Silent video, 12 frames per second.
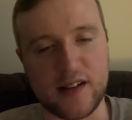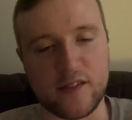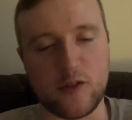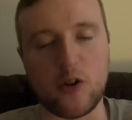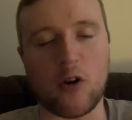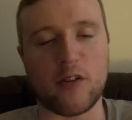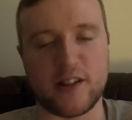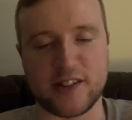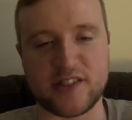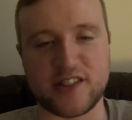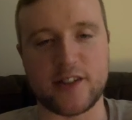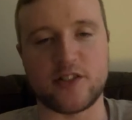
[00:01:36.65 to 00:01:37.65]
Not at
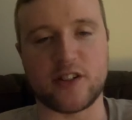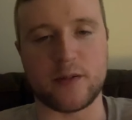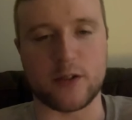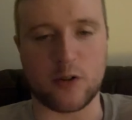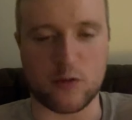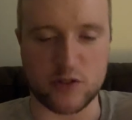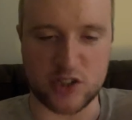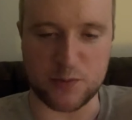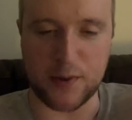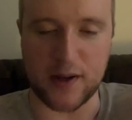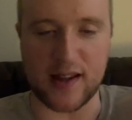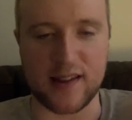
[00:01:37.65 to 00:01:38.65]
the same time, of course,
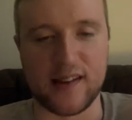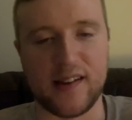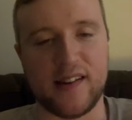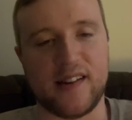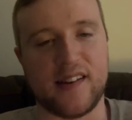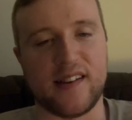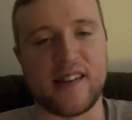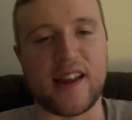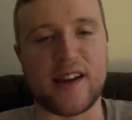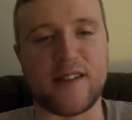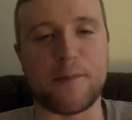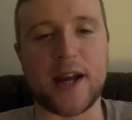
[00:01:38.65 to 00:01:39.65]
but
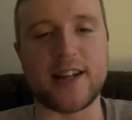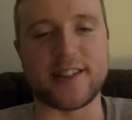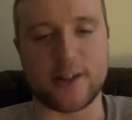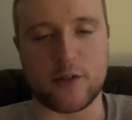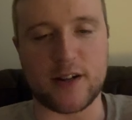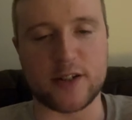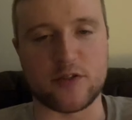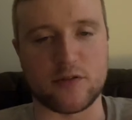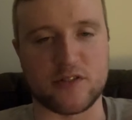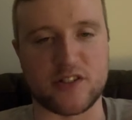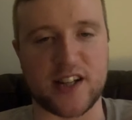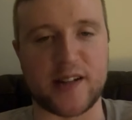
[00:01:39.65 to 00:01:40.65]
they've made
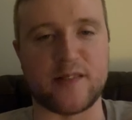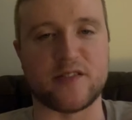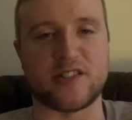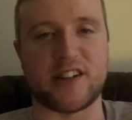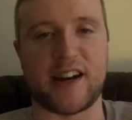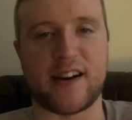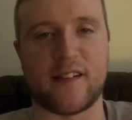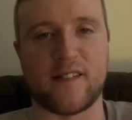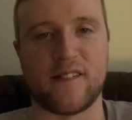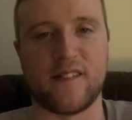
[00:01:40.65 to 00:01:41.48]
incredible saves here.